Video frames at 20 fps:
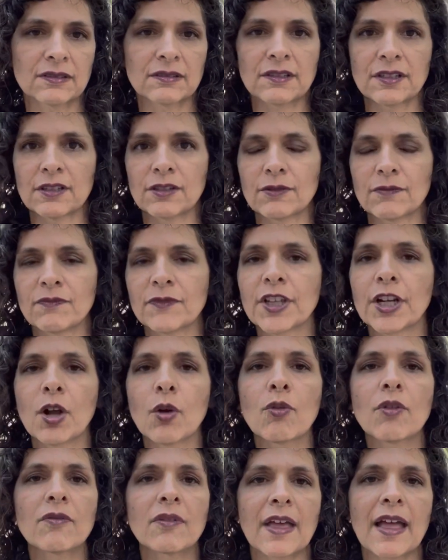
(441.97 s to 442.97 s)
There, you
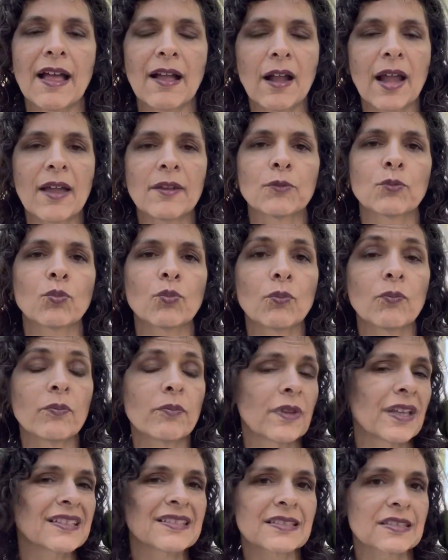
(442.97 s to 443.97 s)
know, and
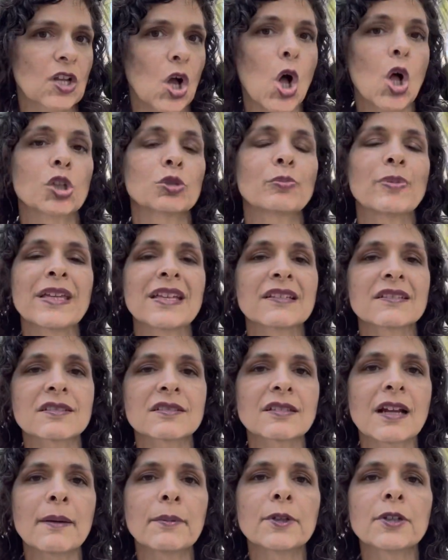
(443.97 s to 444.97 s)
it's called being
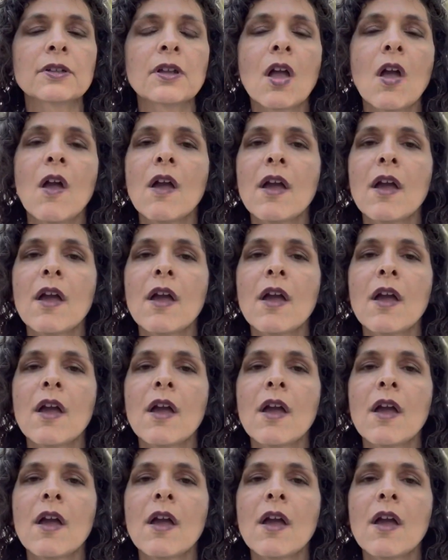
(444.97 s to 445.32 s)
stubborn.